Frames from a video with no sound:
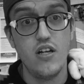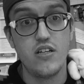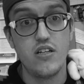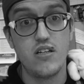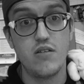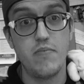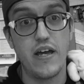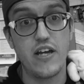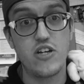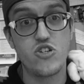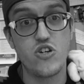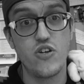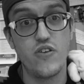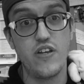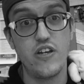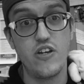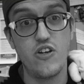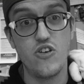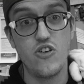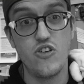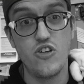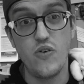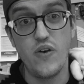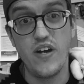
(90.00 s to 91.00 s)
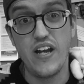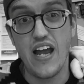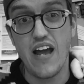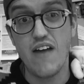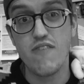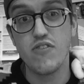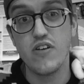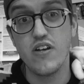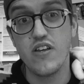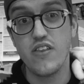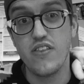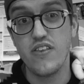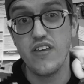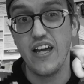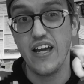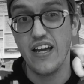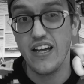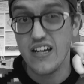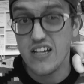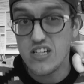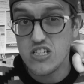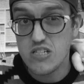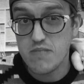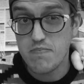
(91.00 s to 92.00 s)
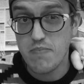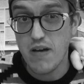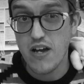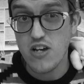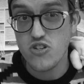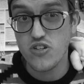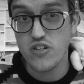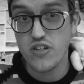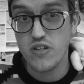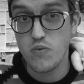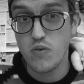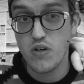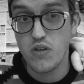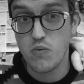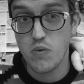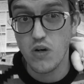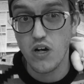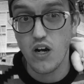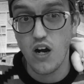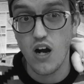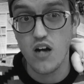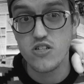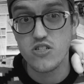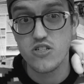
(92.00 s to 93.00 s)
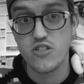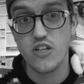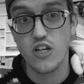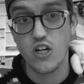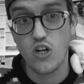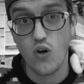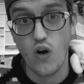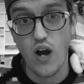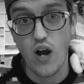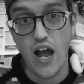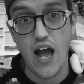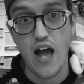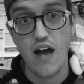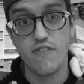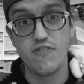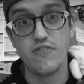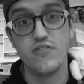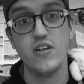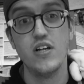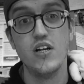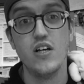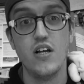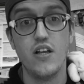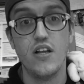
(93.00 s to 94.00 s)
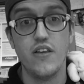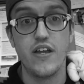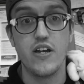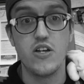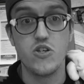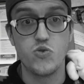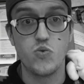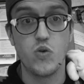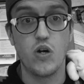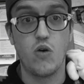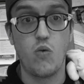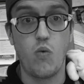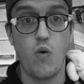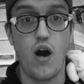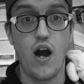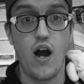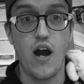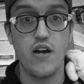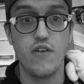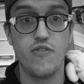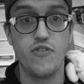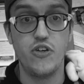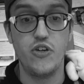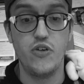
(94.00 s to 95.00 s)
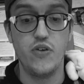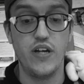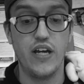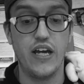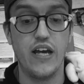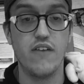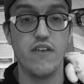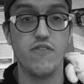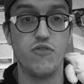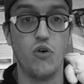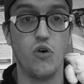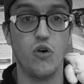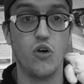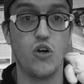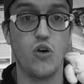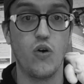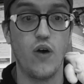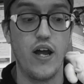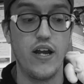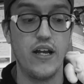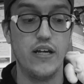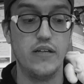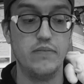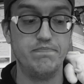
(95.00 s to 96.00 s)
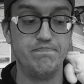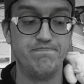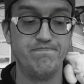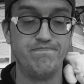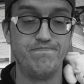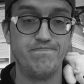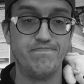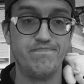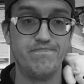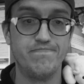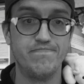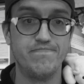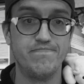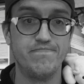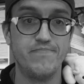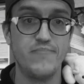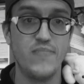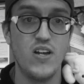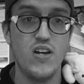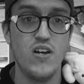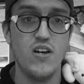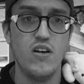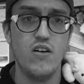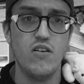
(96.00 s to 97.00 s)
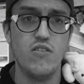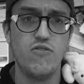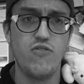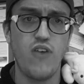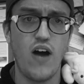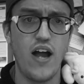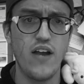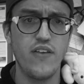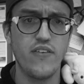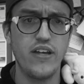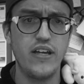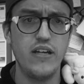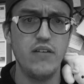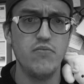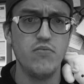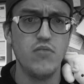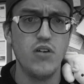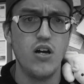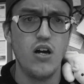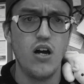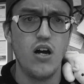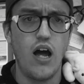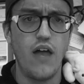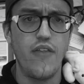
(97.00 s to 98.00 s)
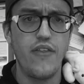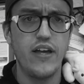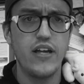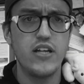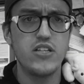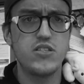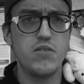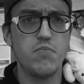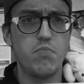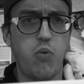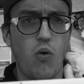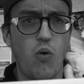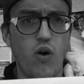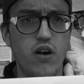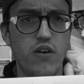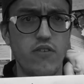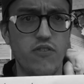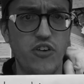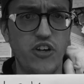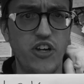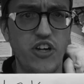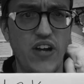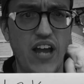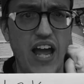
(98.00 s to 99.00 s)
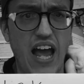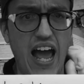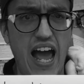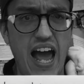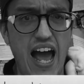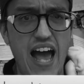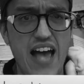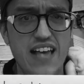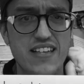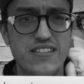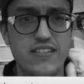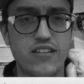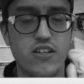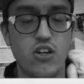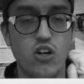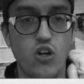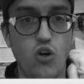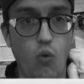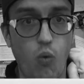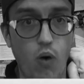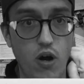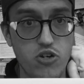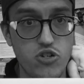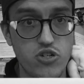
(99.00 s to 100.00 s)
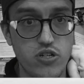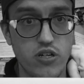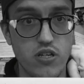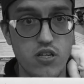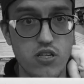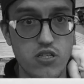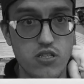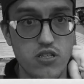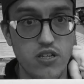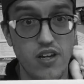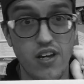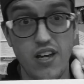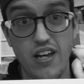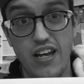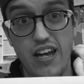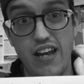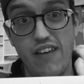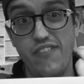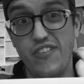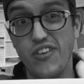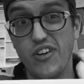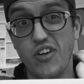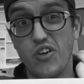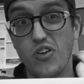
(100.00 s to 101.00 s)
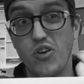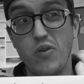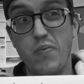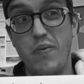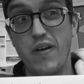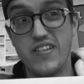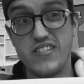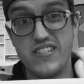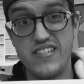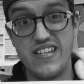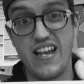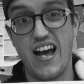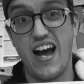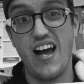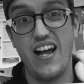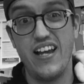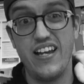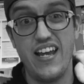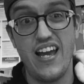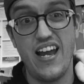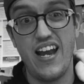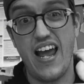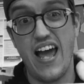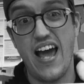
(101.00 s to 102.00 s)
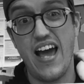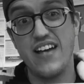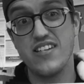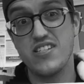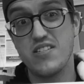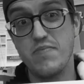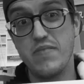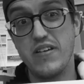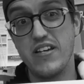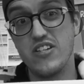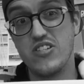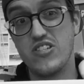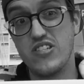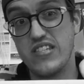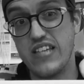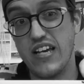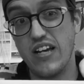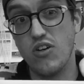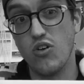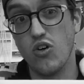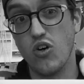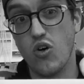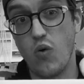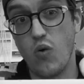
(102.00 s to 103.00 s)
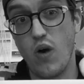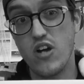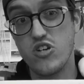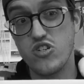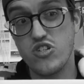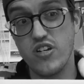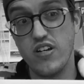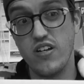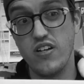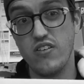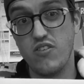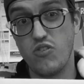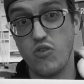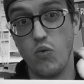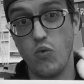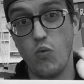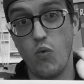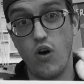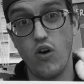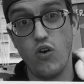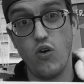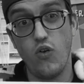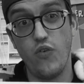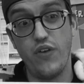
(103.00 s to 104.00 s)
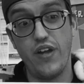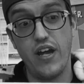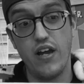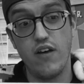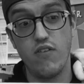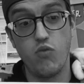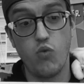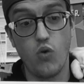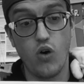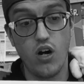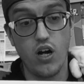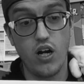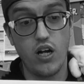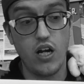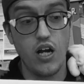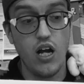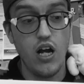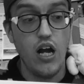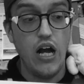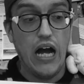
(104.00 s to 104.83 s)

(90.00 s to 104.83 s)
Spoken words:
to make sure that you're doing everything, especially with regards to the graph, that is required for you to get full credit. Finally, I think it's important for you to ask questions. If your group has not yet asked me a single question through one whole day of work,